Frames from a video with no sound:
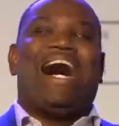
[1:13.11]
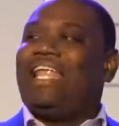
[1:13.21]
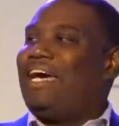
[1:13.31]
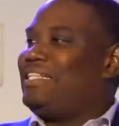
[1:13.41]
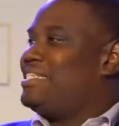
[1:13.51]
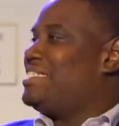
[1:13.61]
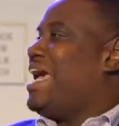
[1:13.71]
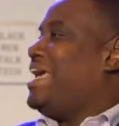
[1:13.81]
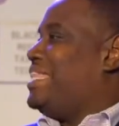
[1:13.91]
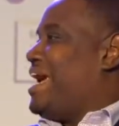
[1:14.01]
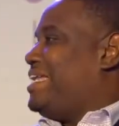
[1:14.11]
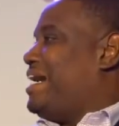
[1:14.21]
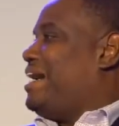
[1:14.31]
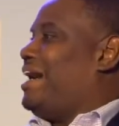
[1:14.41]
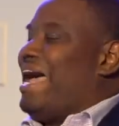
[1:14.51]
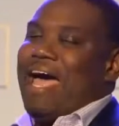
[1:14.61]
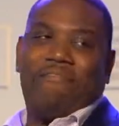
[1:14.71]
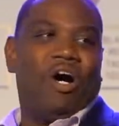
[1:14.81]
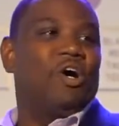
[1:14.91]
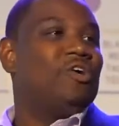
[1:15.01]
I like to say that uh, I
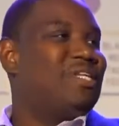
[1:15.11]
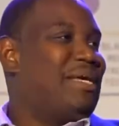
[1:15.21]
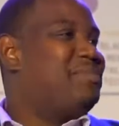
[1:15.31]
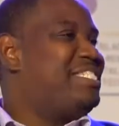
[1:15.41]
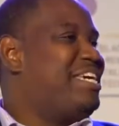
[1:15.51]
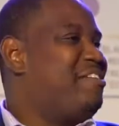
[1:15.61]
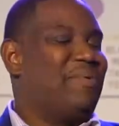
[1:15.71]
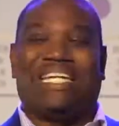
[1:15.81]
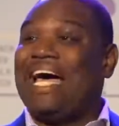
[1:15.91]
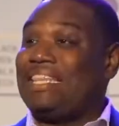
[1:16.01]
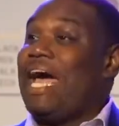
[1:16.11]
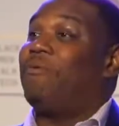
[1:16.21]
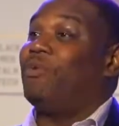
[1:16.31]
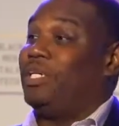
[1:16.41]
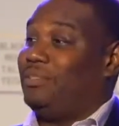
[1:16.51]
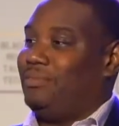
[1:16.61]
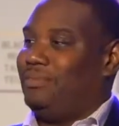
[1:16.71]
have an uncle named Steve, but not that one.